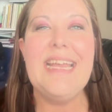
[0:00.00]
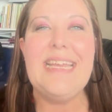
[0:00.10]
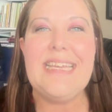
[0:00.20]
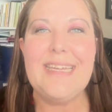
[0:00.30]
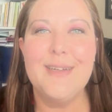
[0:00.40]

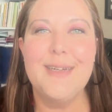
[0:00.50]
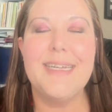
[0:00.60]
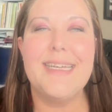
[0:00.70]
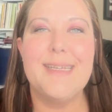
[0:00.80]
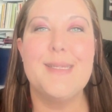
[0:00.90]

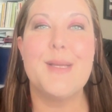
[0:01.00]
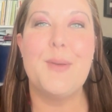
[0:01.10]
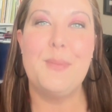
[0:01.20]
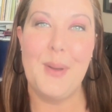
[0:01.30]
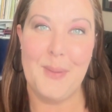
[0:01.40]
Here is a
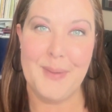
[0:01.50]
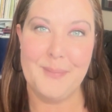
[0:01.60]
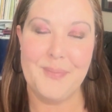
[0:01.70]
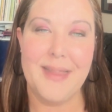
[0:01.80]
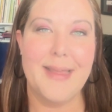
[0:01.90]

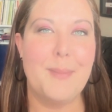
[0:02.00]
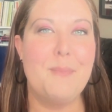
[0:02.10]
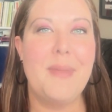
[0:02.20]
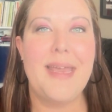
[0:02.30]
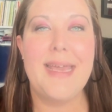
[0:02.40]
poem that
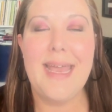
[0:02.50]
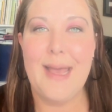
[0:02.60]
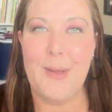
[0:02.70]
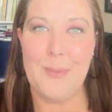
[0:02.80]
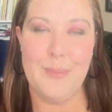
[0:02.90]
may
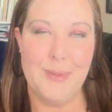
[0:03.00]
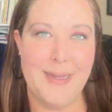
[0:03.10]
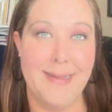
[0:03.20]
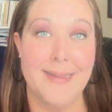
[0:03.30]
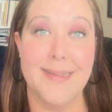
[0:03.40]
help
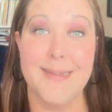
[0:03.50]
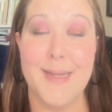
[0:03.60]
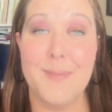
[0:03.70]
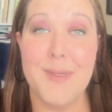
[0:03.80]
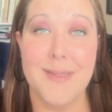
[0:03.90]
bring the
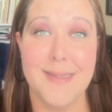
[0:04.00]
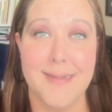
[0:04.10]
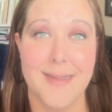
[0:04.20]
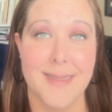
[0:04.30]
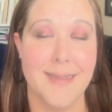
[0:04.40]
nebulous
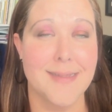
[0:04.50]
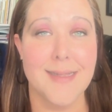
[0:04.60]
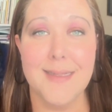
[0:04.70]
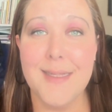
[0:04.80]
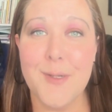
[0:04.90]
nothings
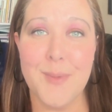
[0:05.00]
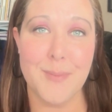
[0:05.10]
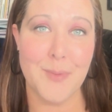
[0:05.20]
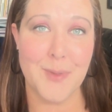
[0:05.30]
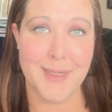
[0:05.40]
a little bit
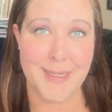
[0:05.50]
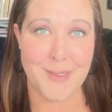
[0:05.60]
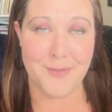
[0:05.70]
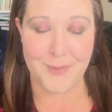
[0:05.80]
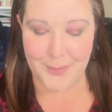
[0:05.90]
more
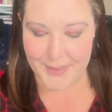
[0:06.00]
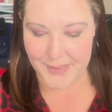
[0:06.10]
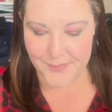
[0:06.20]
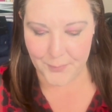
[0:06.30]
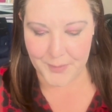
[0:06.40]
into
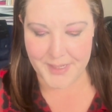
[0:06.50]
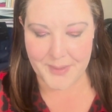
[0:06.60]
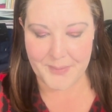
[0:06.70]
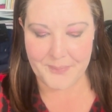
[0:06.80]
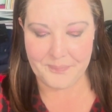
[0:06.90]
focus for
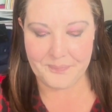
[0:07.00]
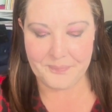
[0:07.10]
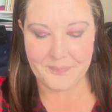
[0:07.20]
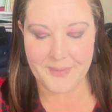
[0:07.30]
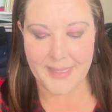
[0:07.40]
you.
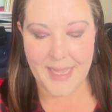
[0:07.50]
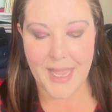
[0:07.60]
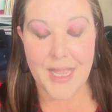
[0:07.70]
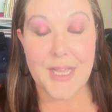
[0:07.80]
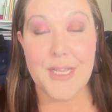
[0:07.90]

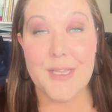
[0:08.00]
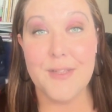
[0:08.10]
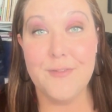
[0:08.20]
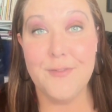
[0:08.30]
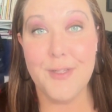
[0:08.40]

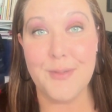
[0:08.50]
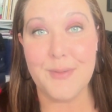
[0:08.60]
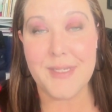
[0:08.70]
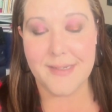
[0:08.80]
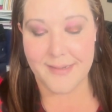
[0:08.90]
The
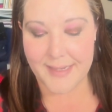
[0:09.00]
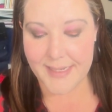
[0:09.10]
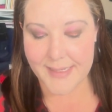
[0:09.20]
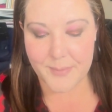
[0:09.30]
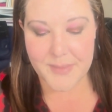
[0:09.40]
flute
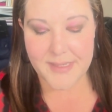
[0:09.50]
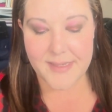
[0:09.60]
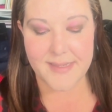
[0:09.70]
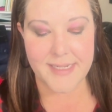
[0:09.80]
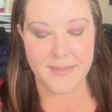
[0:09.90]
is a
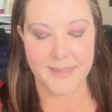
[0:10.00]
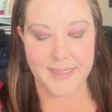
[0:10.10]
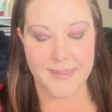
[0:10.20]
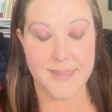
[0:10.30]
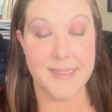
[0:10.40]

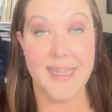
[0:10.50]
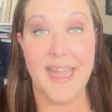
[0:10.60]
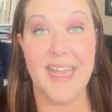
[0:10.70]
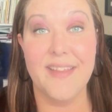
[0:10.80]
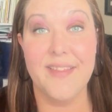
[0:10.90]
mysterious,
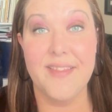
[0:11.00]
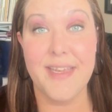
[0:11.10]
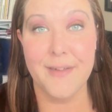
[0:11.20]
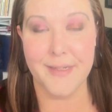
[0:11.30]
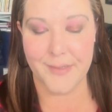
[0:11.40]

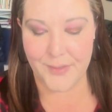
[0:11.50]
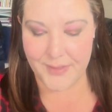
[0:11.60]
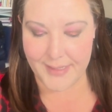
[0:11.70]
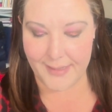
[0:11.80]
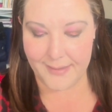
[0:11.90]
ethereal
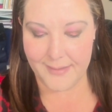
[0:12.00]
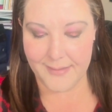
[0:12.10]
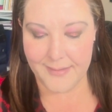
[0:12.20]
thing.